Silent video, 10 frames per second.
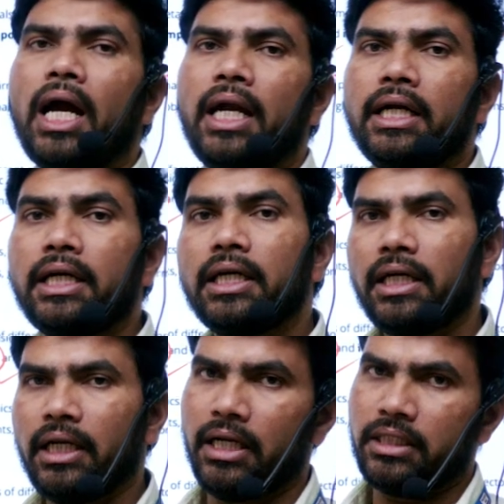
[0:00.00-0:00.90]
added
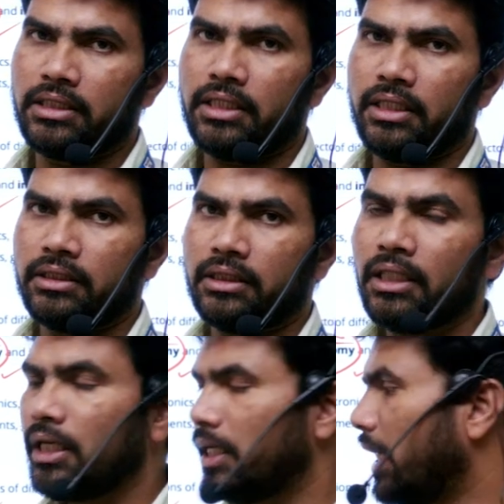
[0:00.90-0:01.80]
industries,
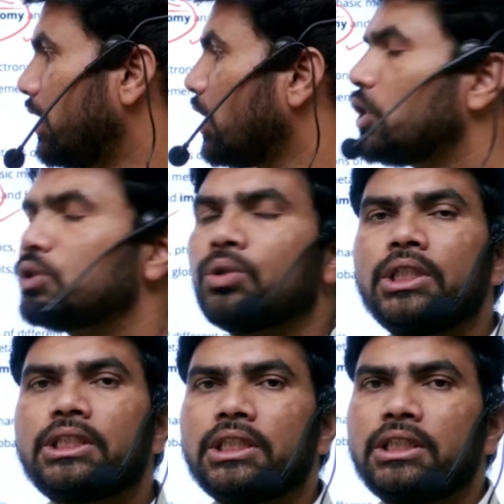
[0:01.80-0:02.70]
right? So
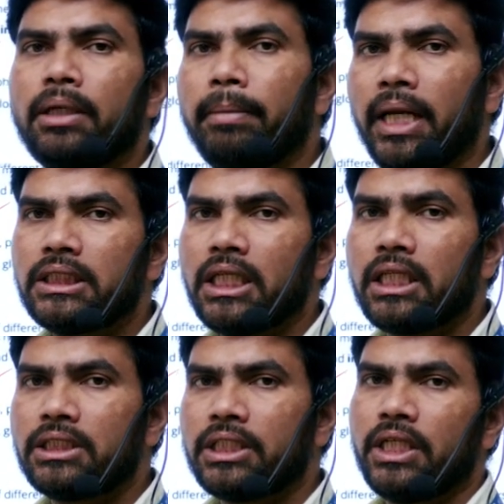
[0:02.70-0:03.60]
this is the major
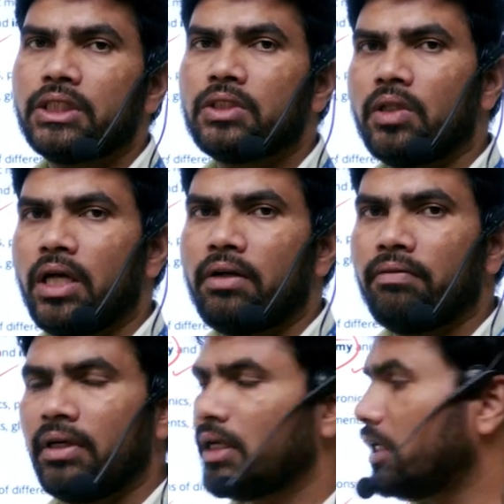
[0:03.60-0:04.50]
change that
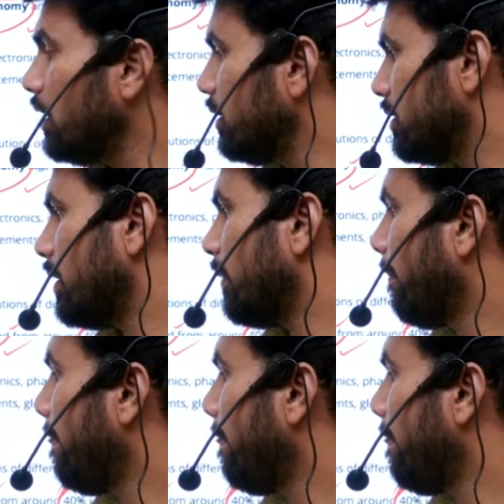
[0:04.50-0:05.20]
we can see,